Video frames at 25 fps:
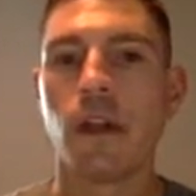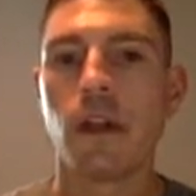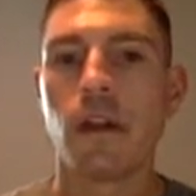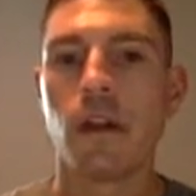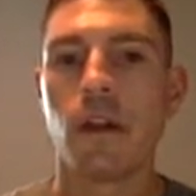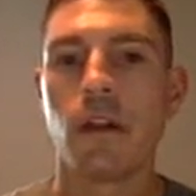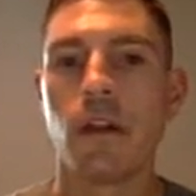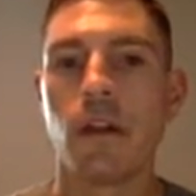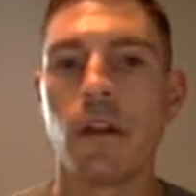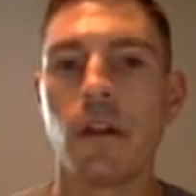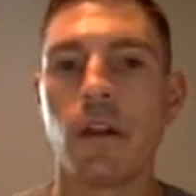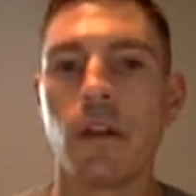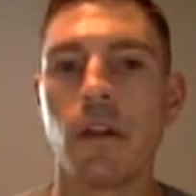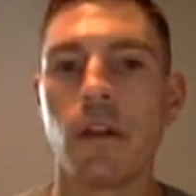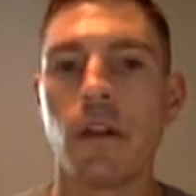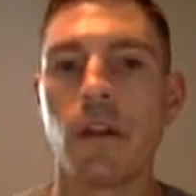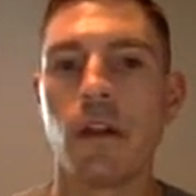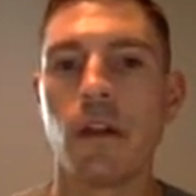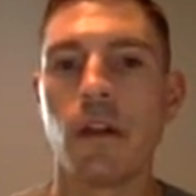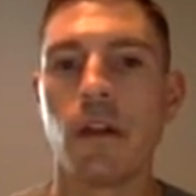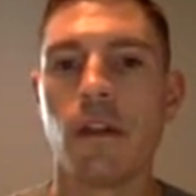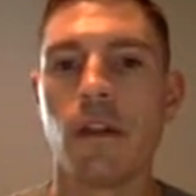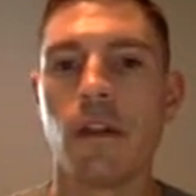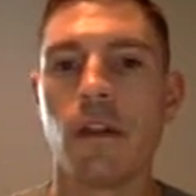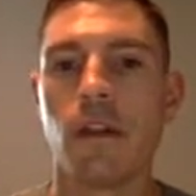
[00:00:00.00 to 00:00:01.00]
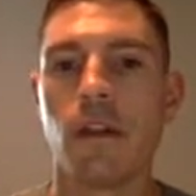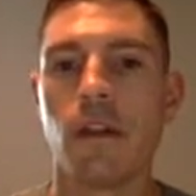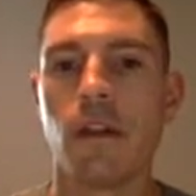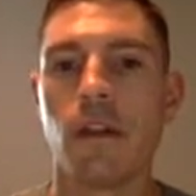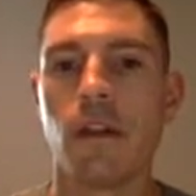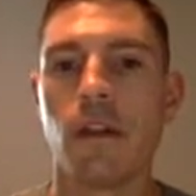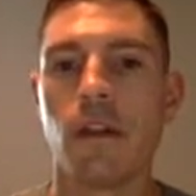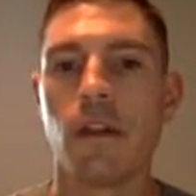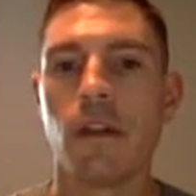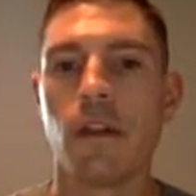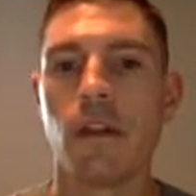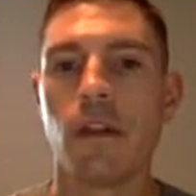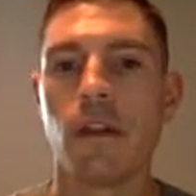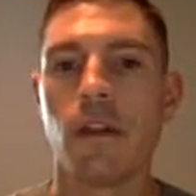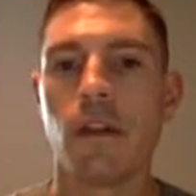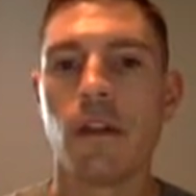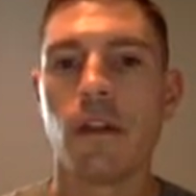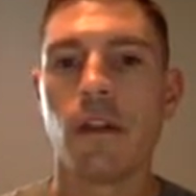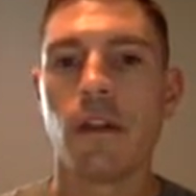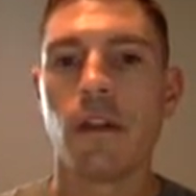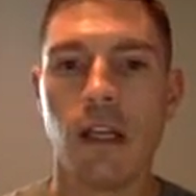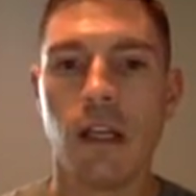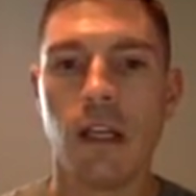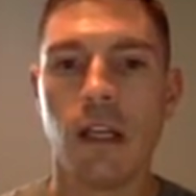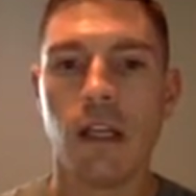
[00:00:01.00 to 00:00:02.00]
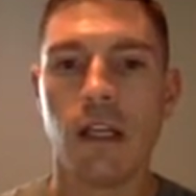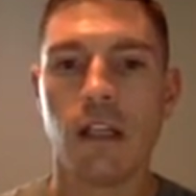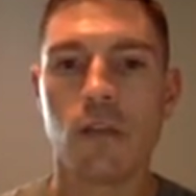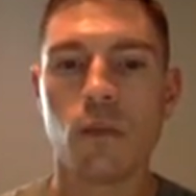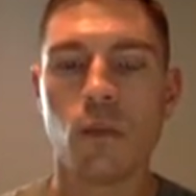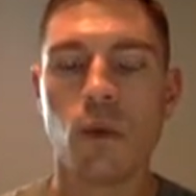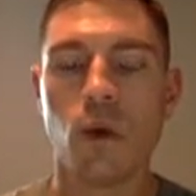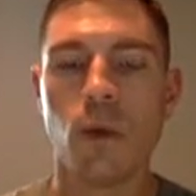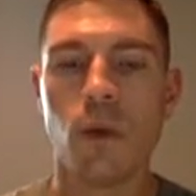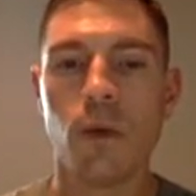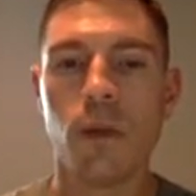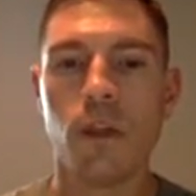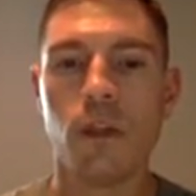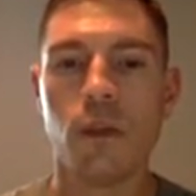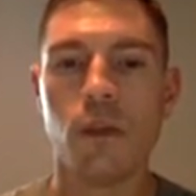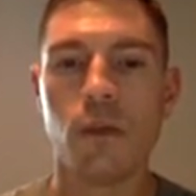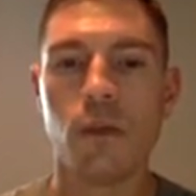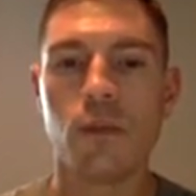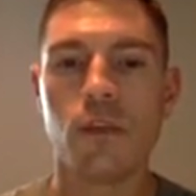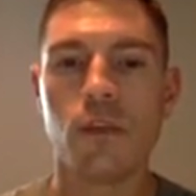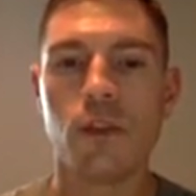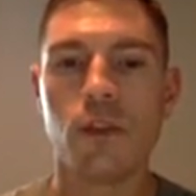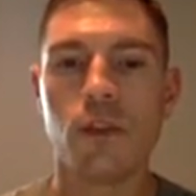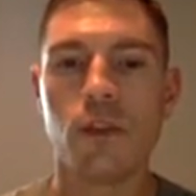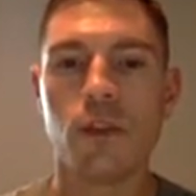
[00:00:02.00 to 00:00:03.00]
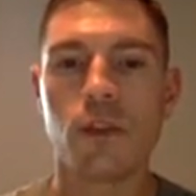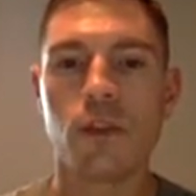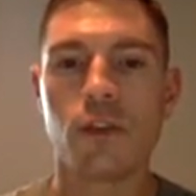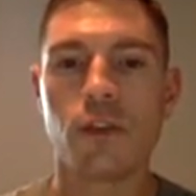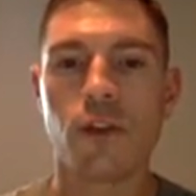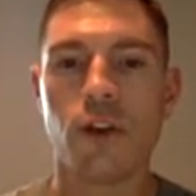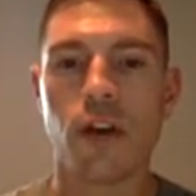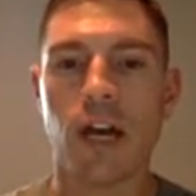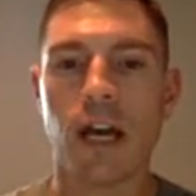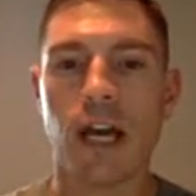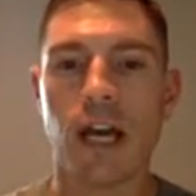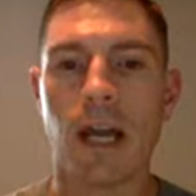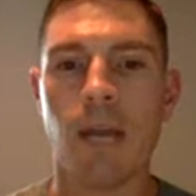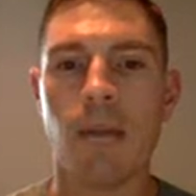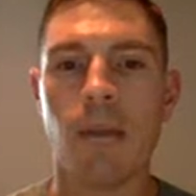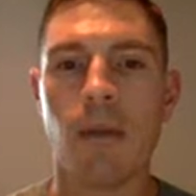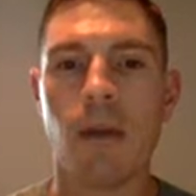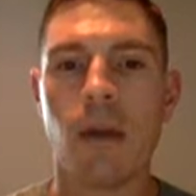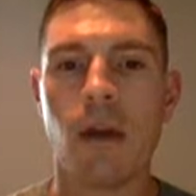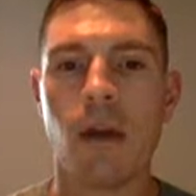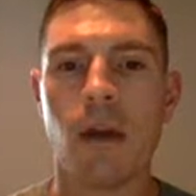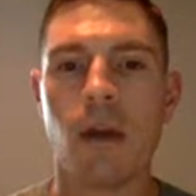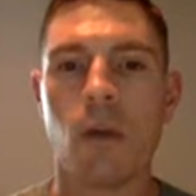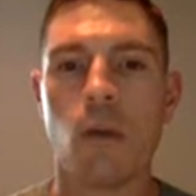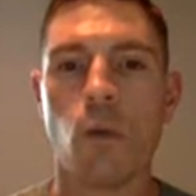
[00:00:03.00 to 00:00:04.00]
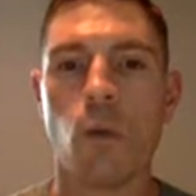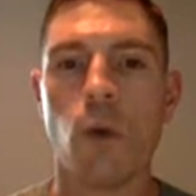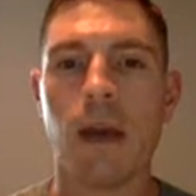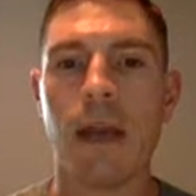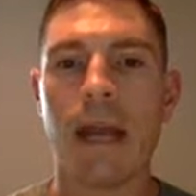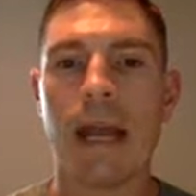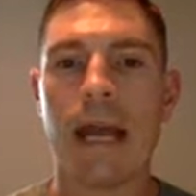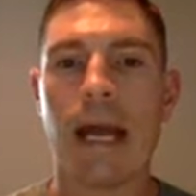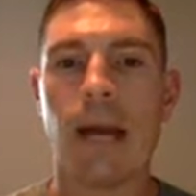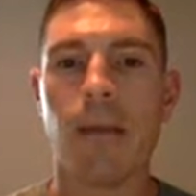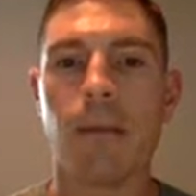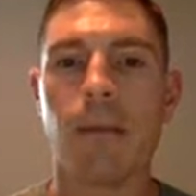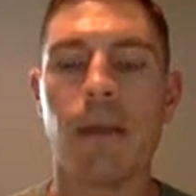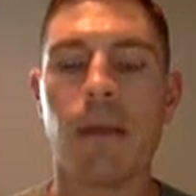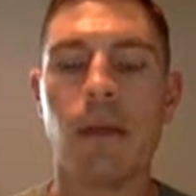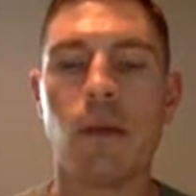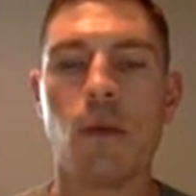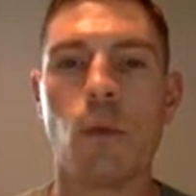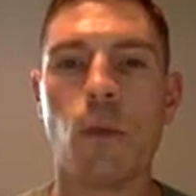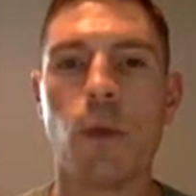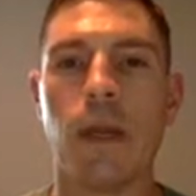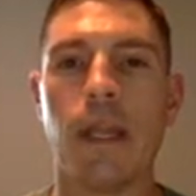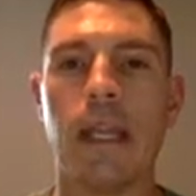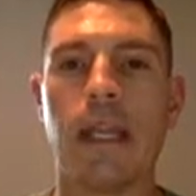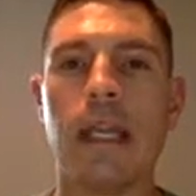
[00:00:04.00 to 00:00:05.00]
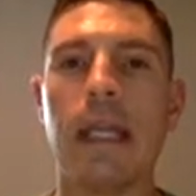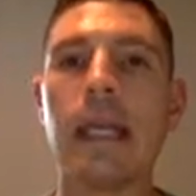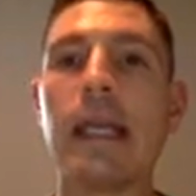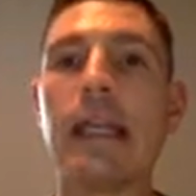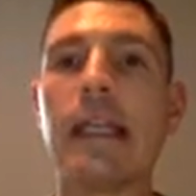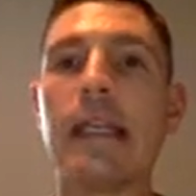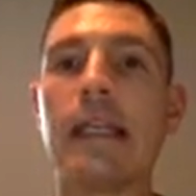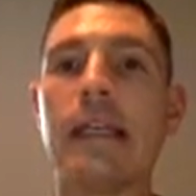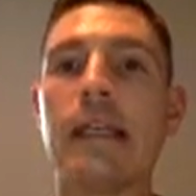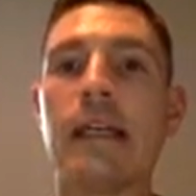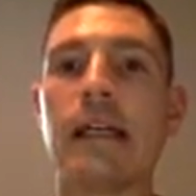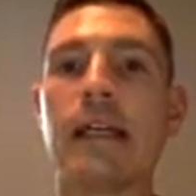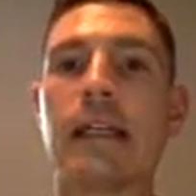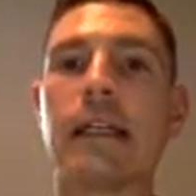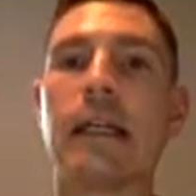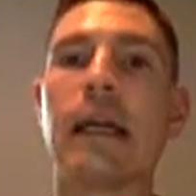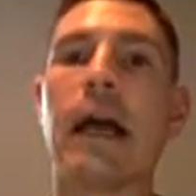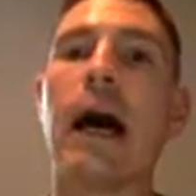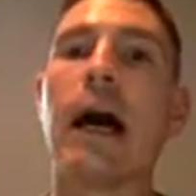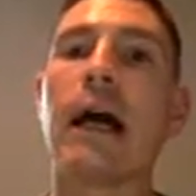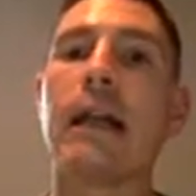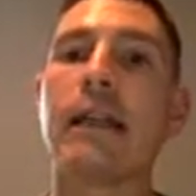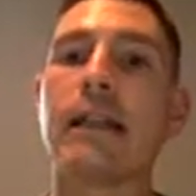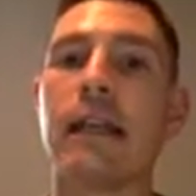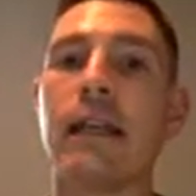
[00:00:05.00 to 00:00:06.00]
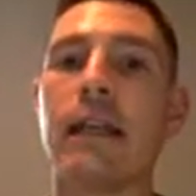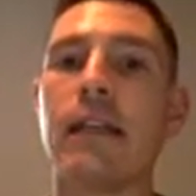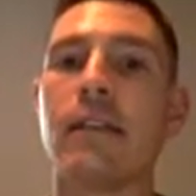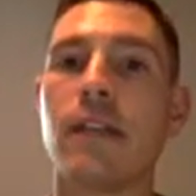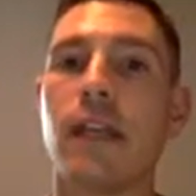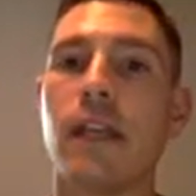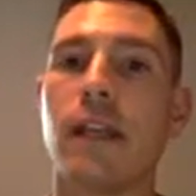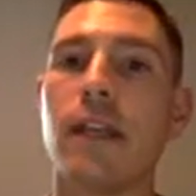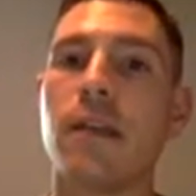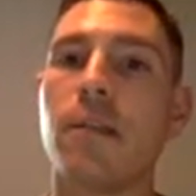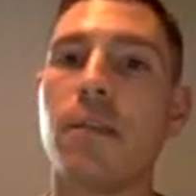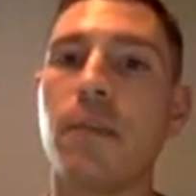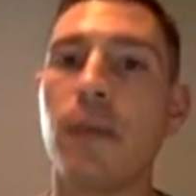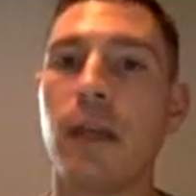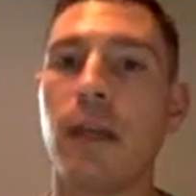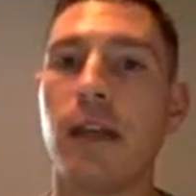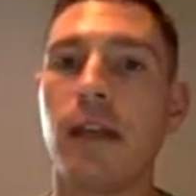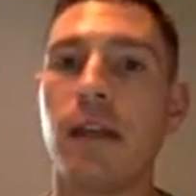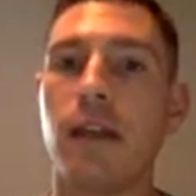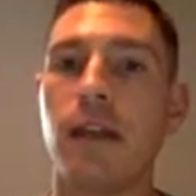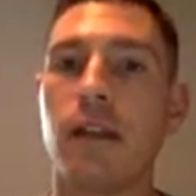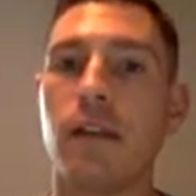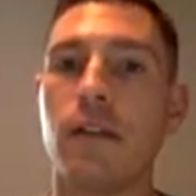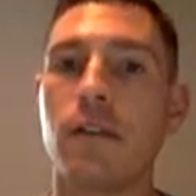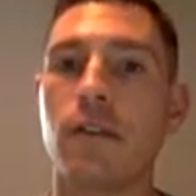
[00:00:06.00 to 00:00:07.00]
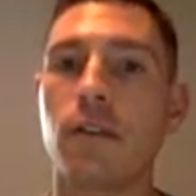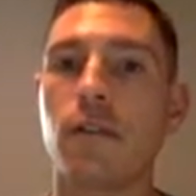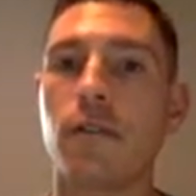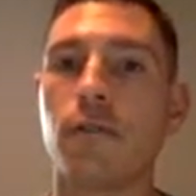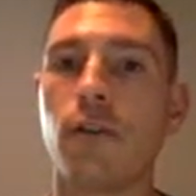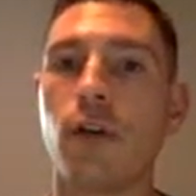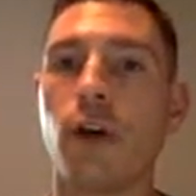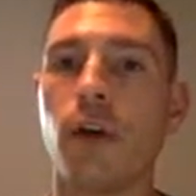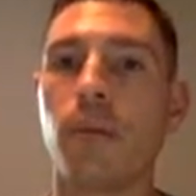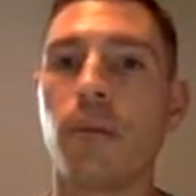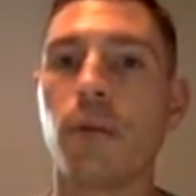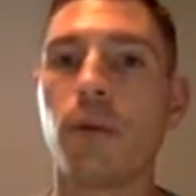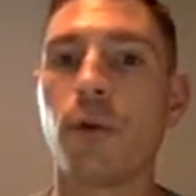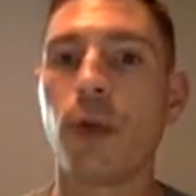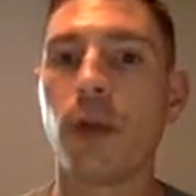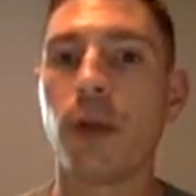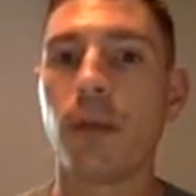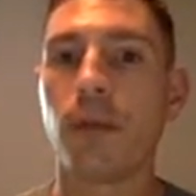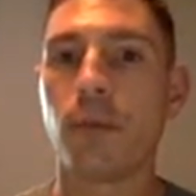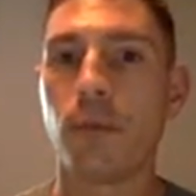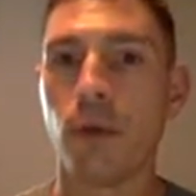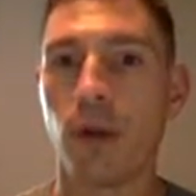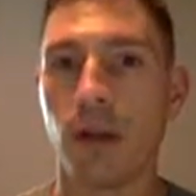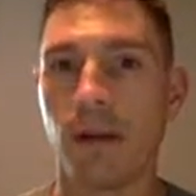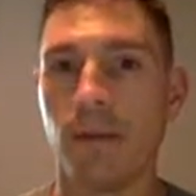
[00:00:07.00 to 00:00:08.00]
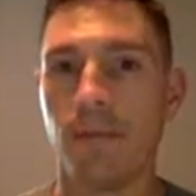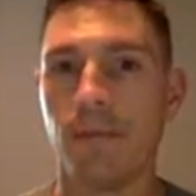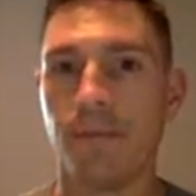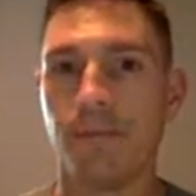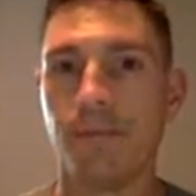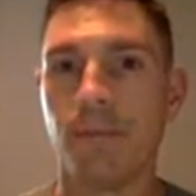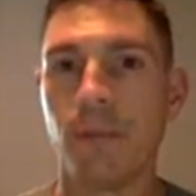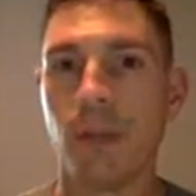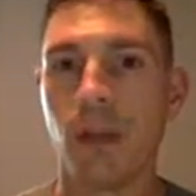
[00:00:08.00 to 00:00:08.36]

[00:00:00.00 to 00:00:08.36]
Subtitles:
The term partition is what we use to describe what happened when India got its independence from Great Britain.